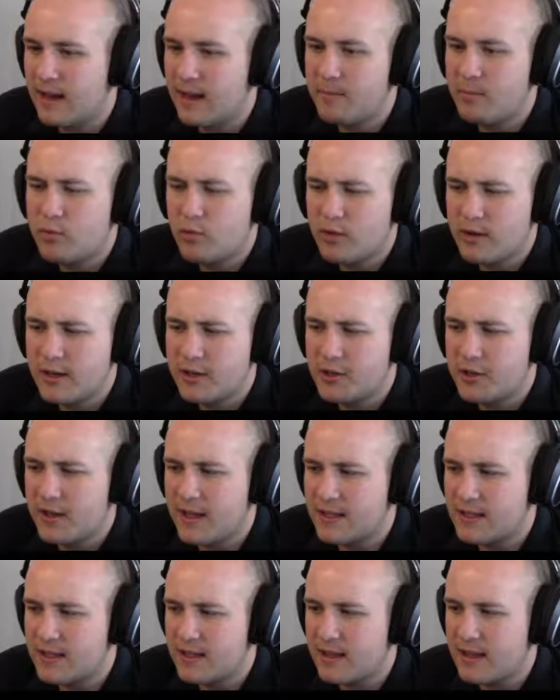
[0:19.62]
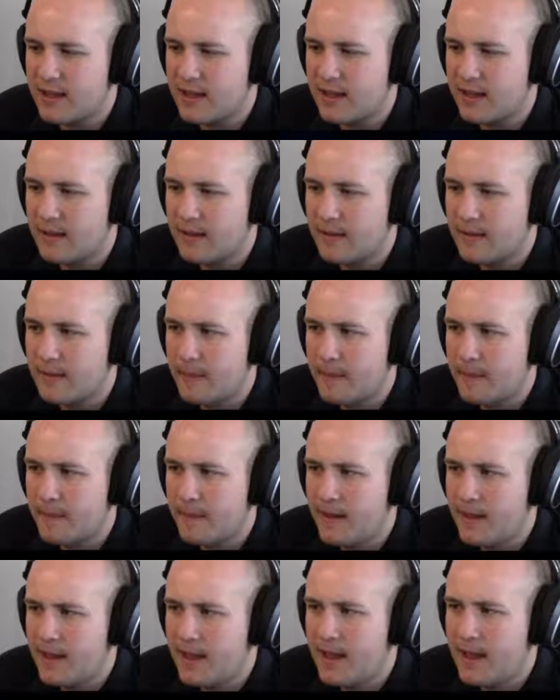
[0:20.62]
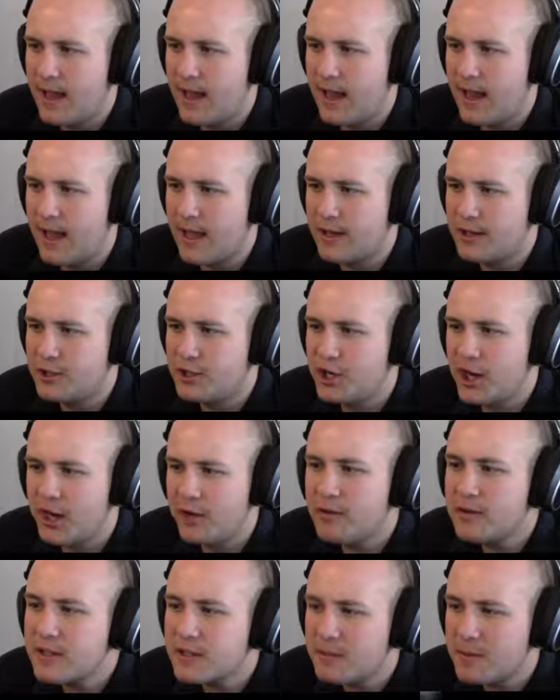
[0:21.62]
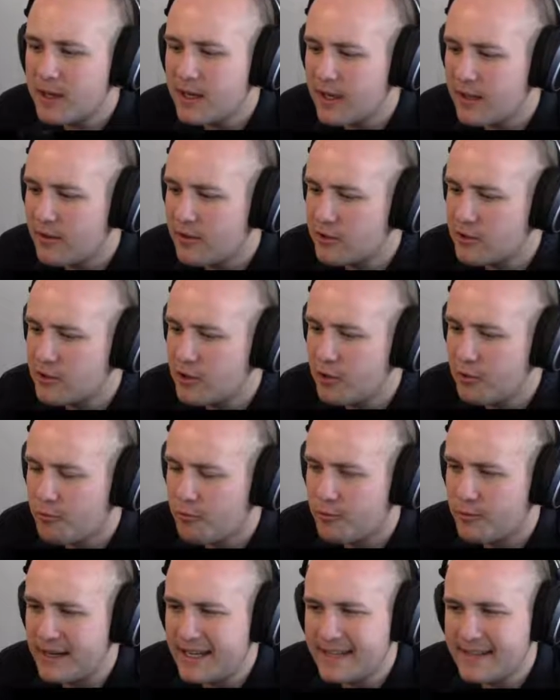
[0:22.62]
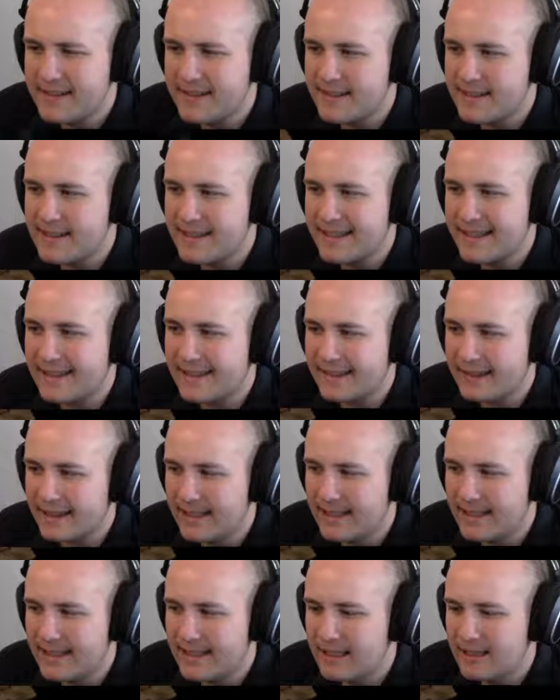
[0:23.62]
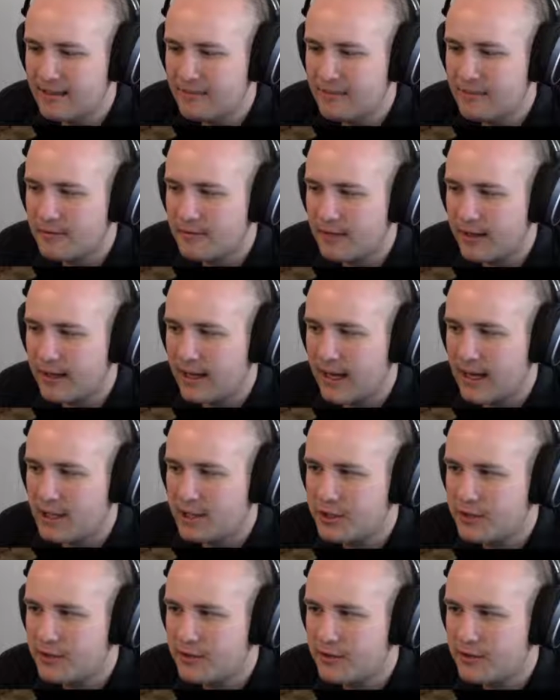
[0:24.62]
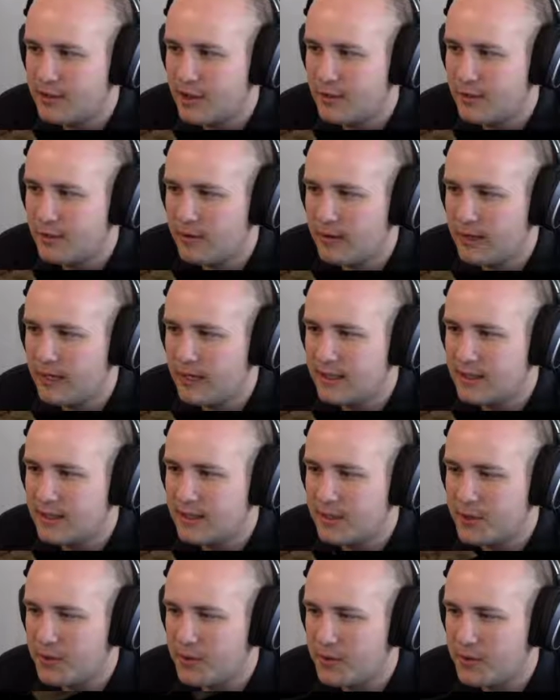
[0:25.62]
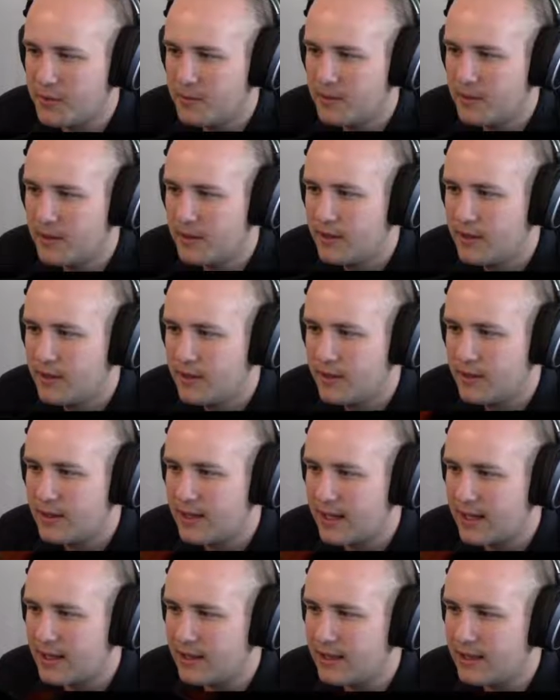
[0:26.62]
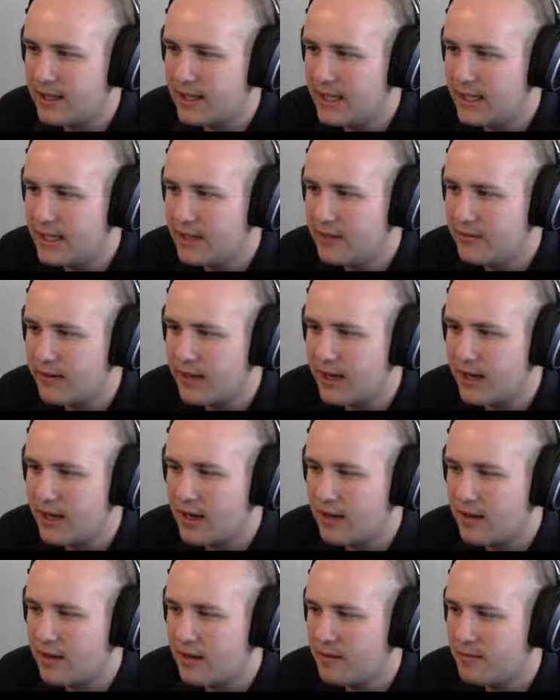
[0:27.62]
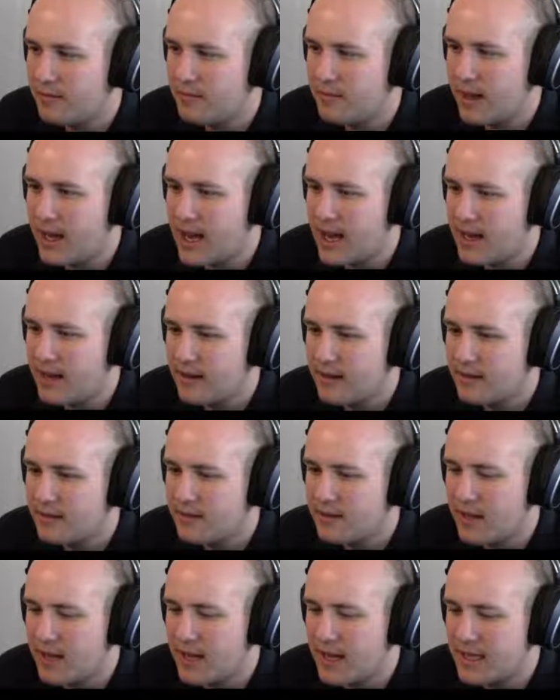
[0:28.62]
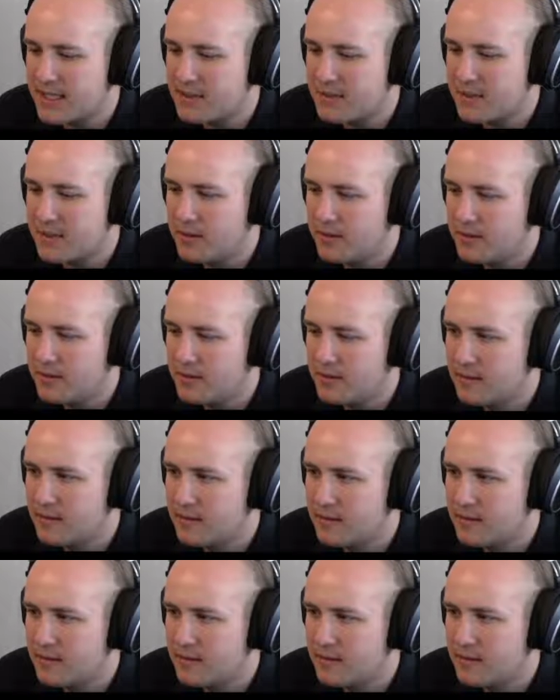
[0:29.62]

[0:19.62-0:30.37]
I'm pretty sure that's a thing. And generally speaking, there's no reason to leave. Like, I don't need to, like, leave and come back to the hospital.